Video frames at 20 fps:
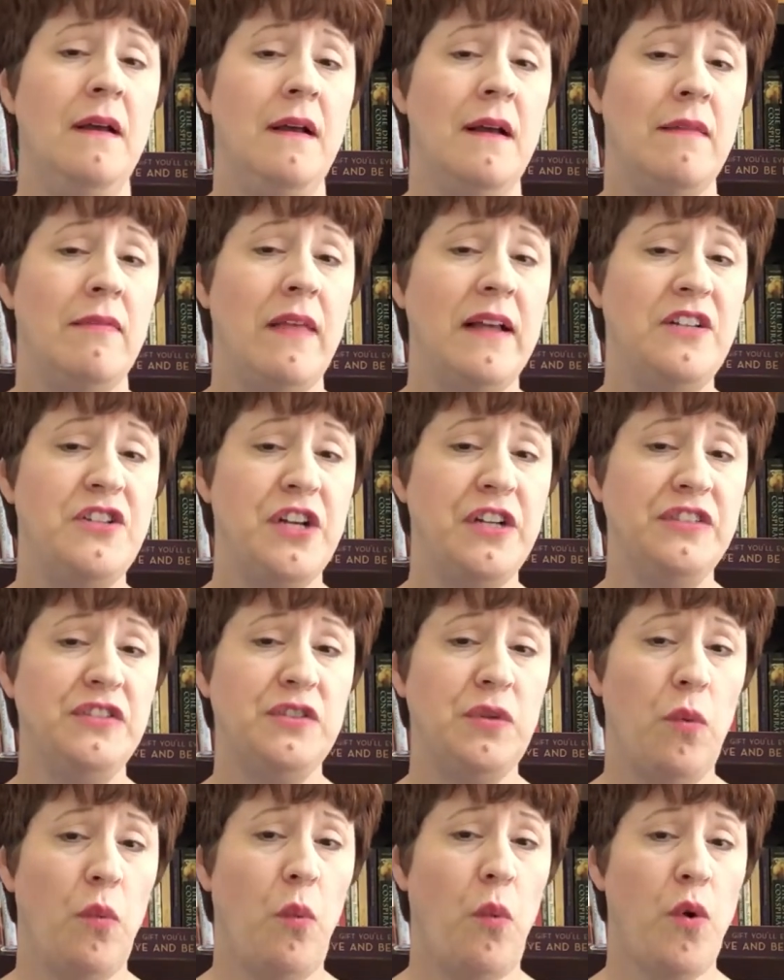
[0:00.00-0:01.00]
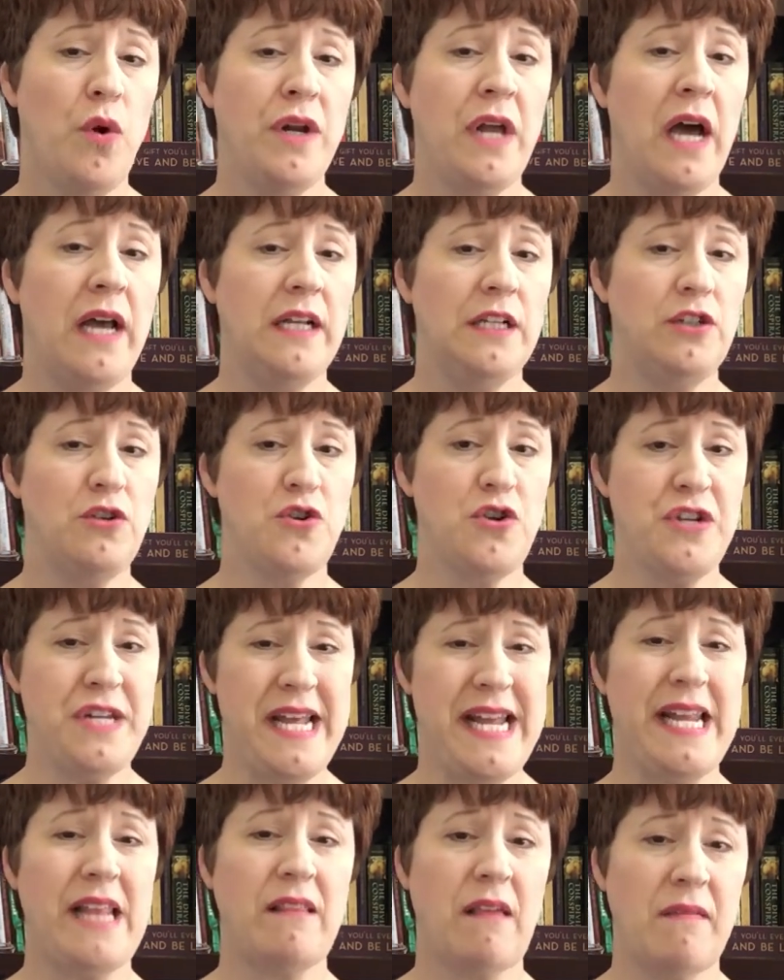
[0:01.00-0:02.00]
They just were not
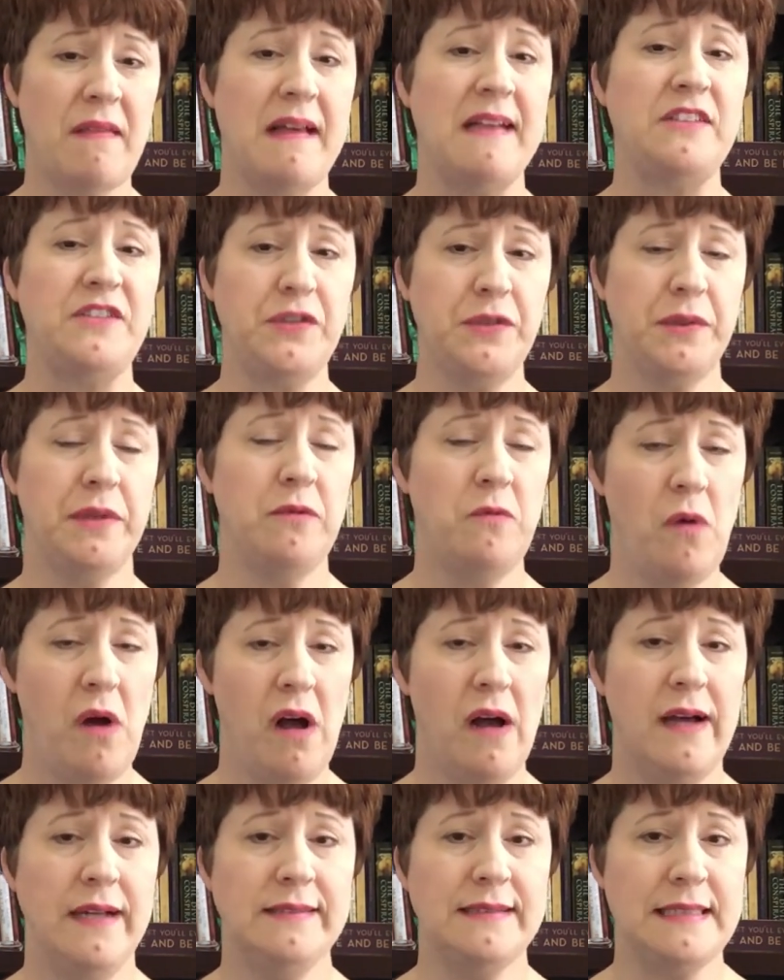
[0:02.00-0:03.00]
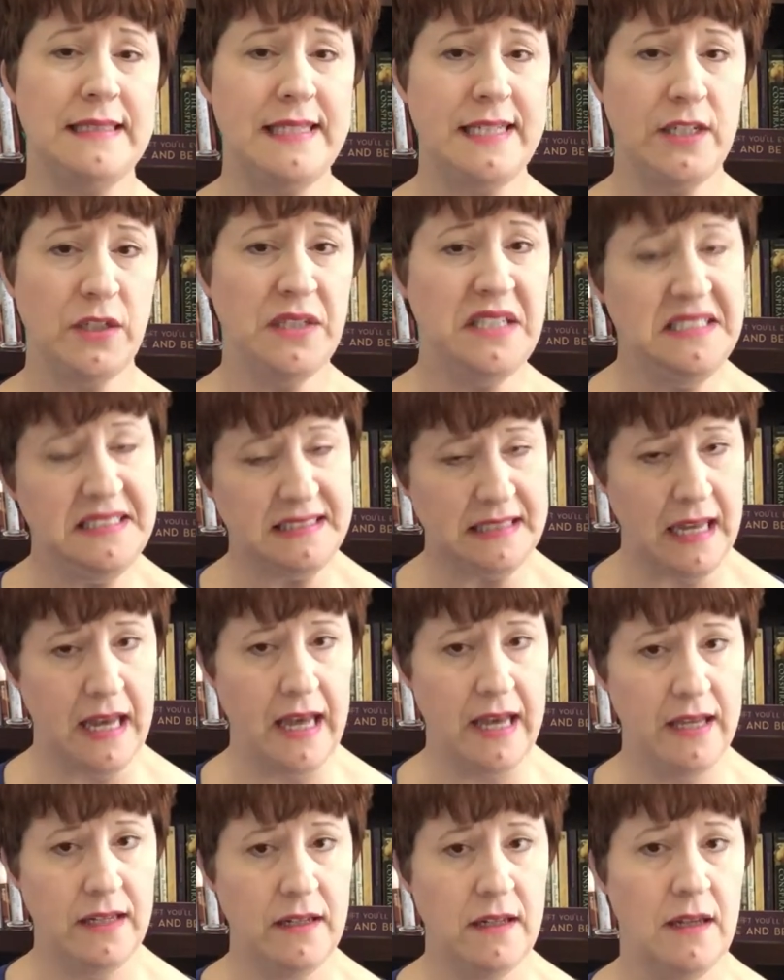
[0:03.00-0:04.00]
understanding that that's who he was until he
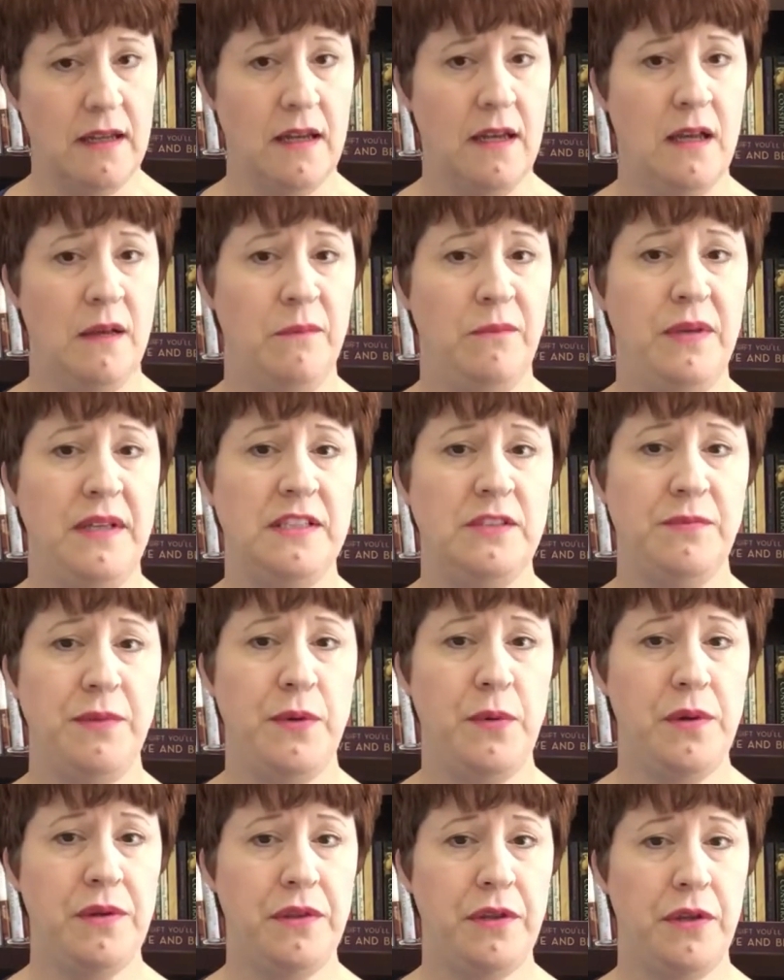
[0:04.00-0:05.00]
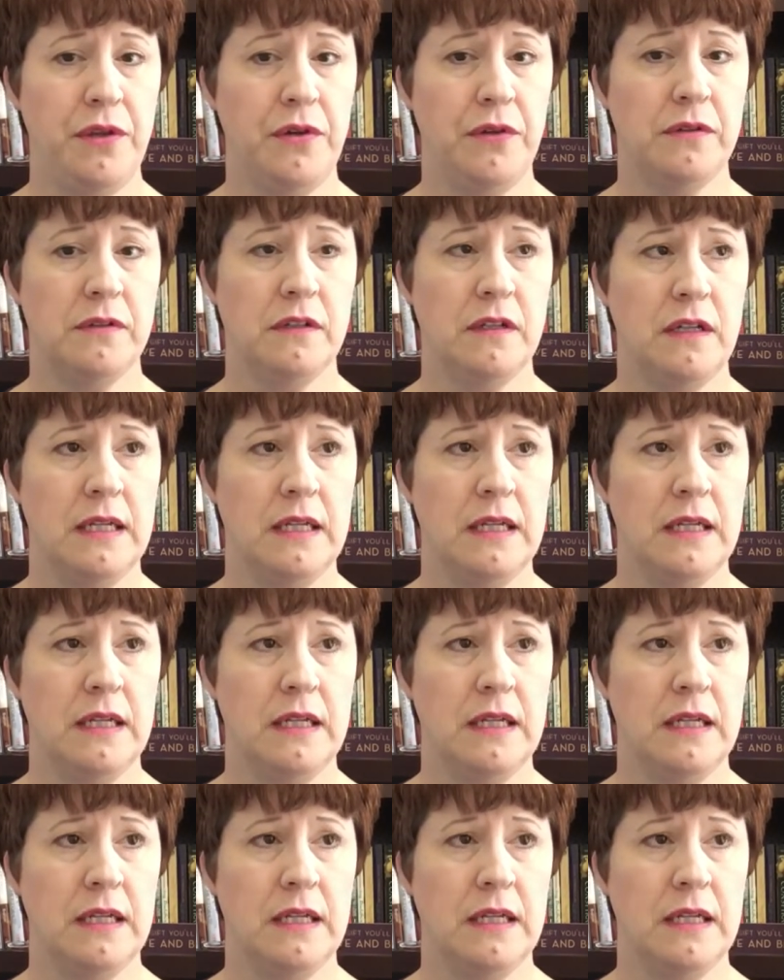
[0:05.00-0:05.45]
said, "Peace be with you."